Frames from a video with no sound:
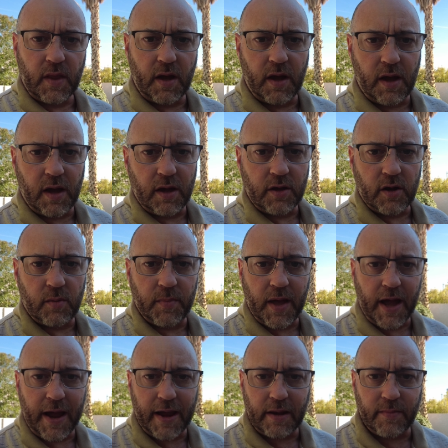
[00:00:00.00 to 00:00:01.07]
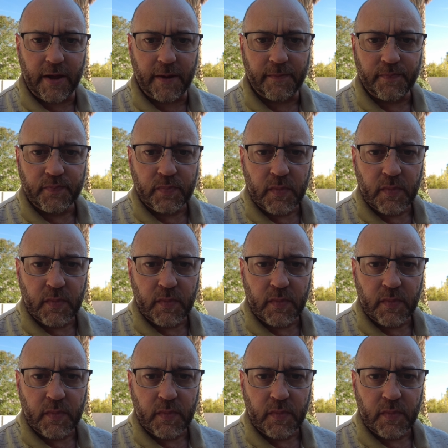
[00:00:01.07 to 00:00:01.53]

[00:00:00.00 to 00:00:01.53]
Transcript: you know, behind me.